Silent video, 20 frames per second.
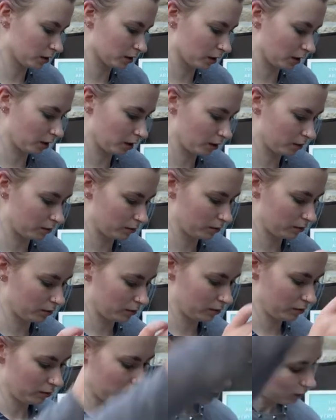so
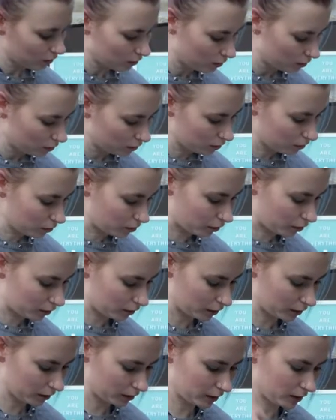oh,
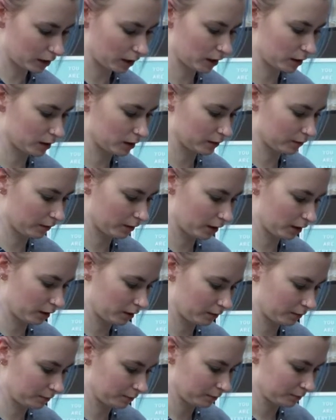that's satisfying.